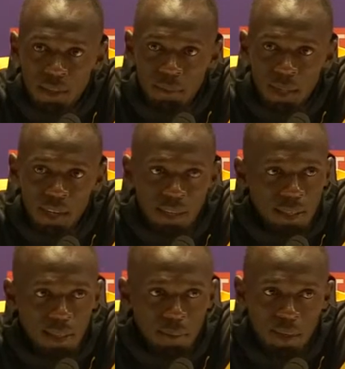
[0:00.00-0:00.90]
I'm
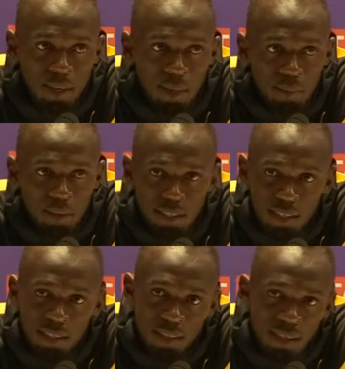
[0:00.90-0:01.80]
not that person
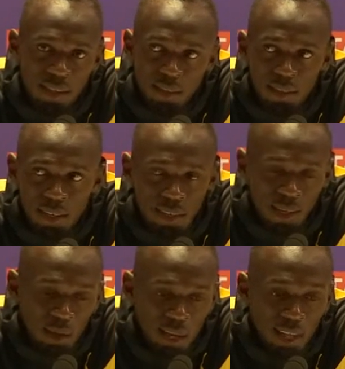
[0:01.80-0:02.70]
to sit down.
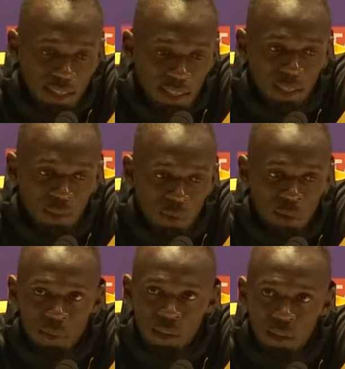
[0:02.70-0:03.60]
I don't like sitting in
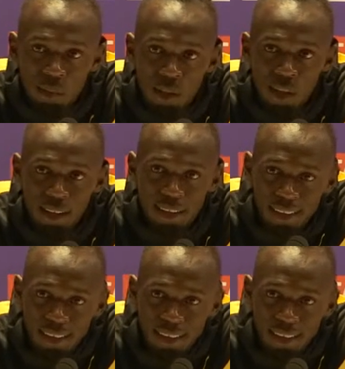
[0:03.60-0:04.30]
one place too long.